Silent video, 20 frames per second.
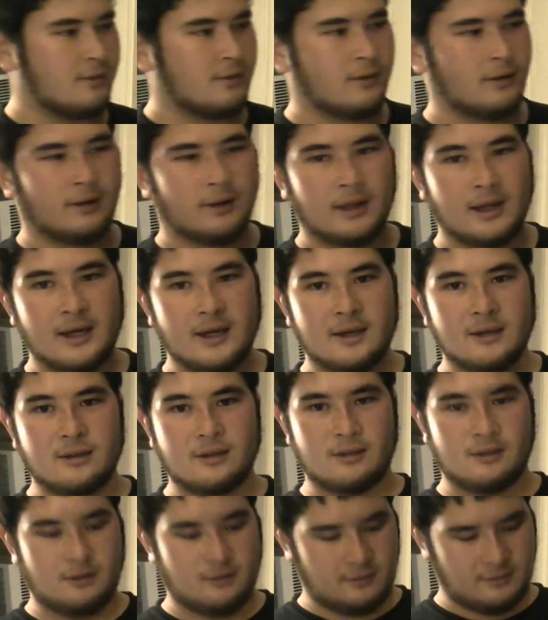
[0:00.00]
The
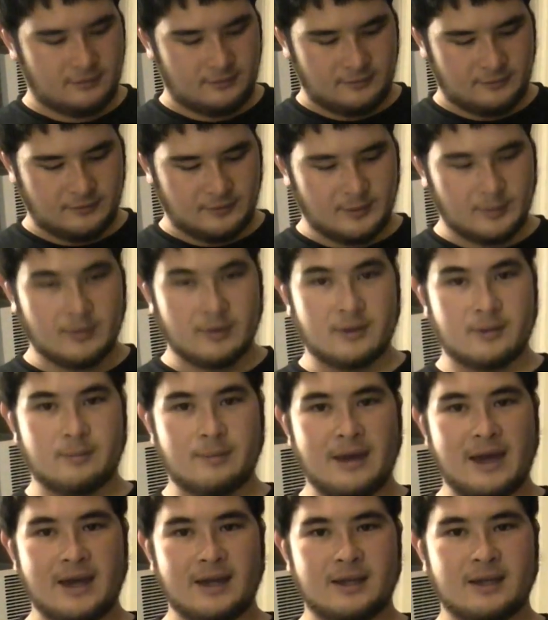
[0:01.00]
length from the
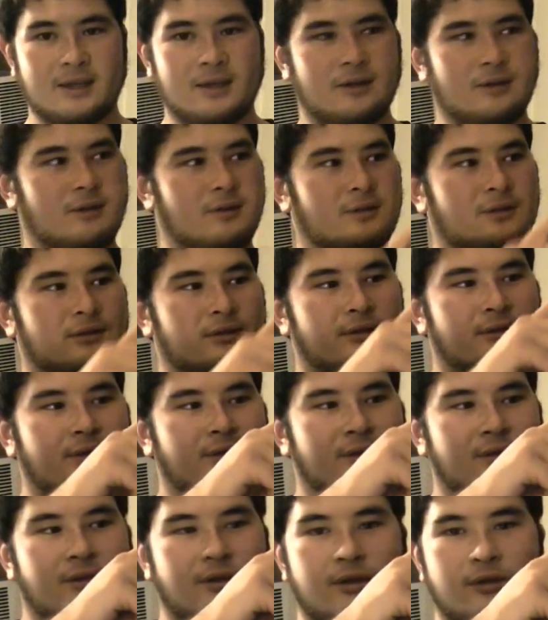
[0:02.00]
back here
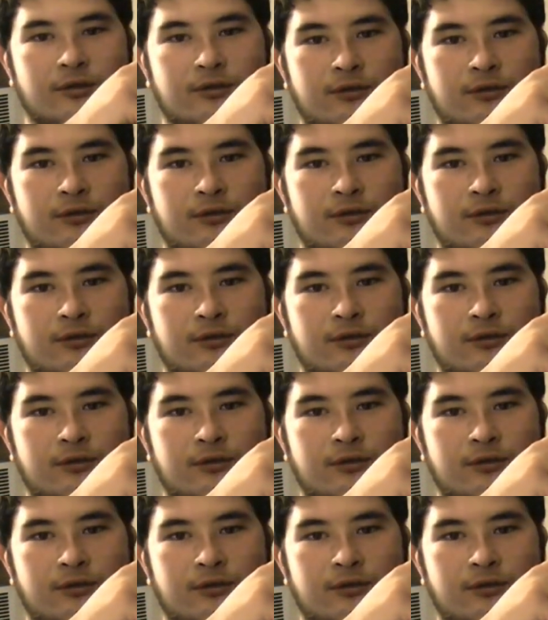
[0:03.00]
to the